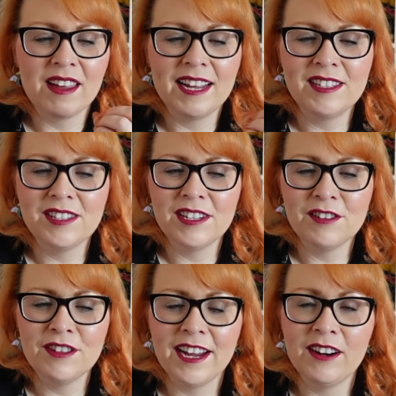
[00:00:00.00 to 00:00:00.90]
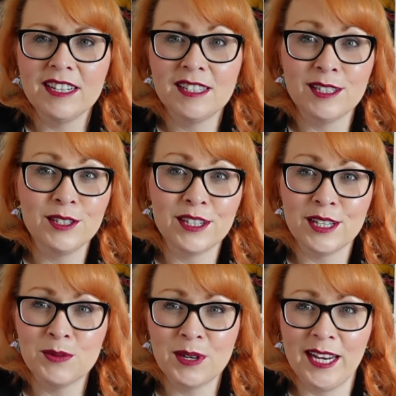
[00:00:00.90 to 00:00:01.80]
it's still there. It still
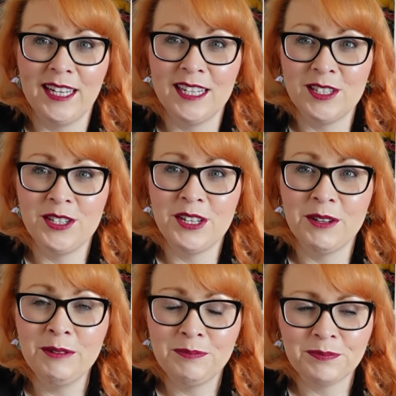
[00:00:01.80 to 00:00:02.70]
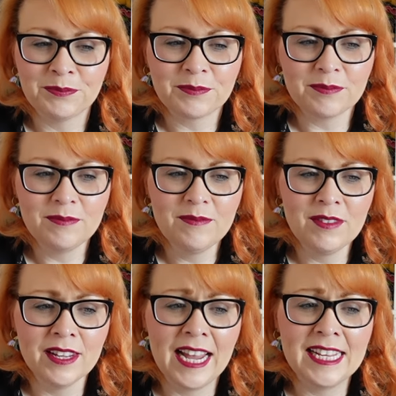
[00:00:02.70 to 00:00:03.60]
does what I need it to do.
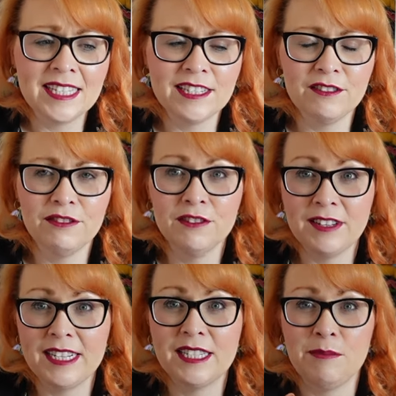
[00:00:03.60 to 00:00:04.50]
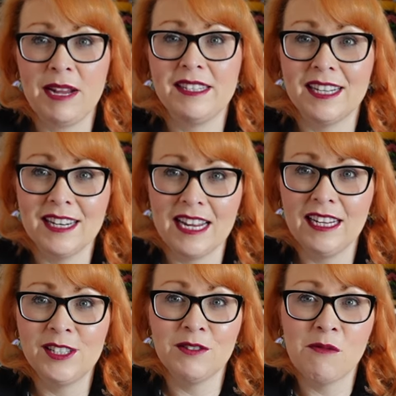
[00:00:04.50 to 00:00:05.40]
It still fulfills the basic
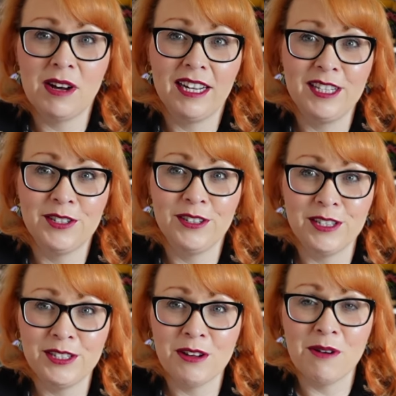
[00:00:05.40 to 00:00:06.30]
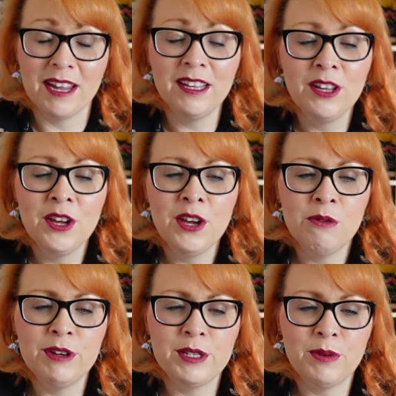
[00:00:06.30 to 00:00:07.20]
needs of why I started sewing,
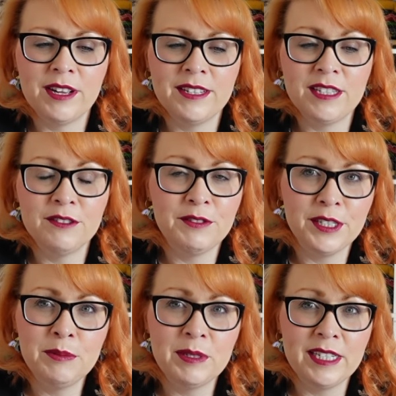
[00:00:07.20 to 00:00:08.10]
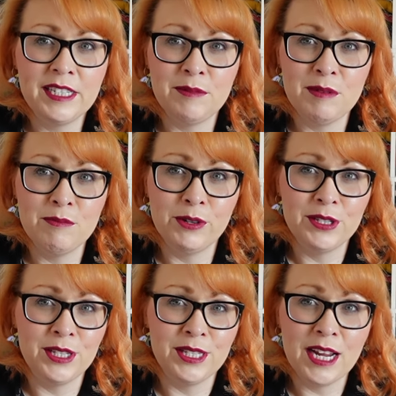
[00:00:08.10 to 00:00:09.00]
which was in the first place to be more
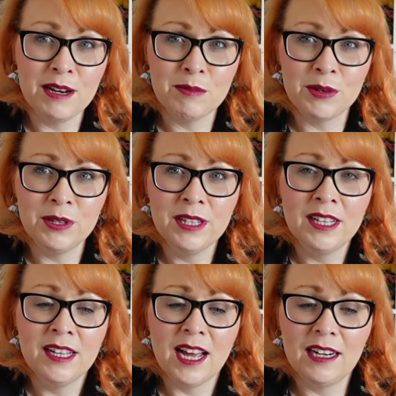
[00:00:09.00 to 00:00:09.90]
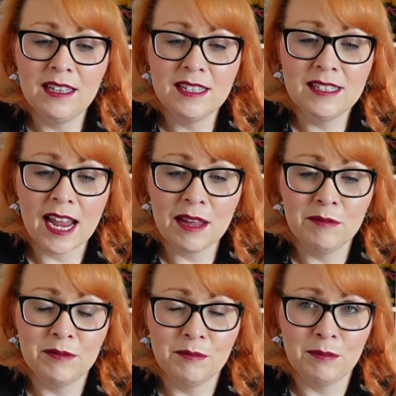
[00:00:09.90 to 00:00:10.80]
sustainable, and in the
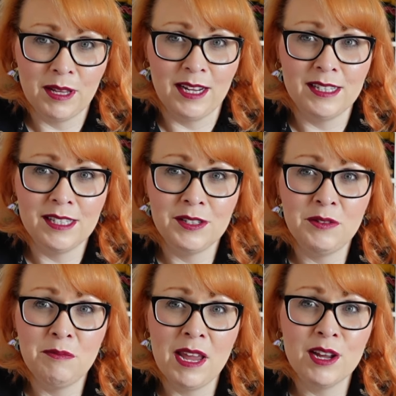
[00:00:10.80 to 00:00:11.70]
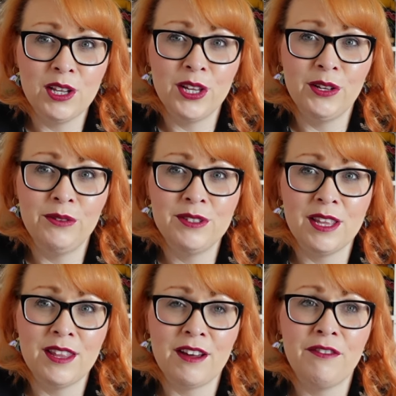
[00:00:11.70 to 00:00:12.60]
second place to make clothes
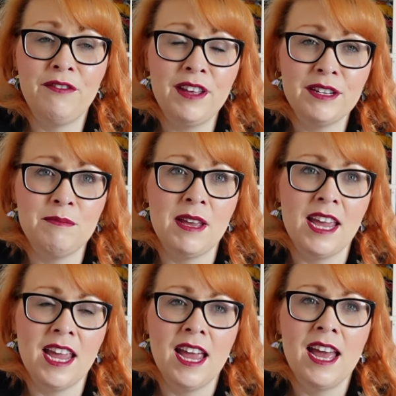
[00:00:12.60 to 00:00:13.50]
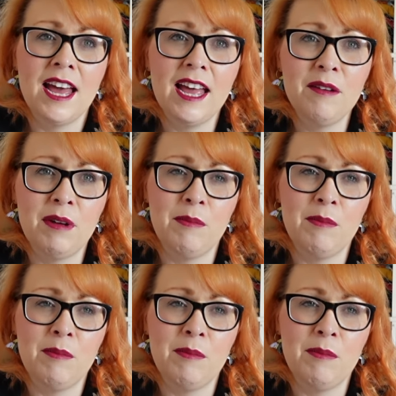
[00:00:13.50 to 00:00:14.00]
that fit me and my